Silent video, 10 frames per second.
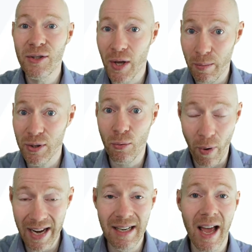So that was the
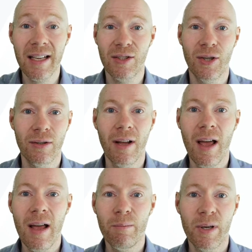right action.
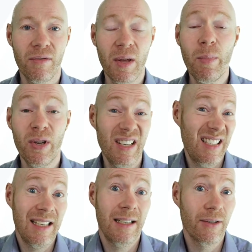But if they put in
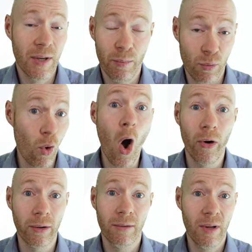details that were
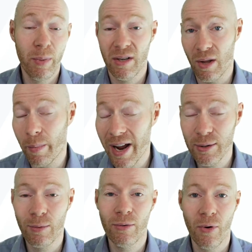wrong, they put in the
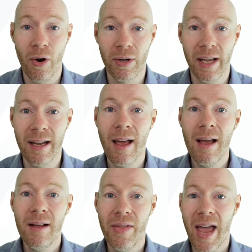password wrongly,
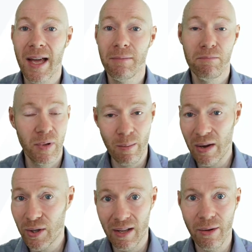then they may have
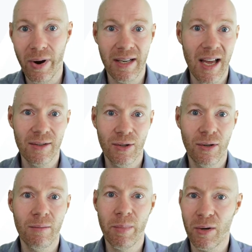taken the right
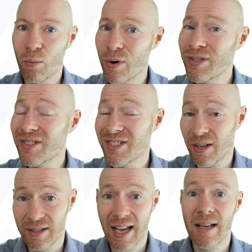action, but it wasn't
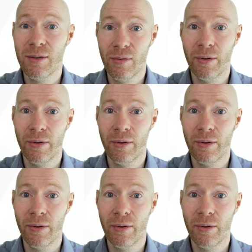successful.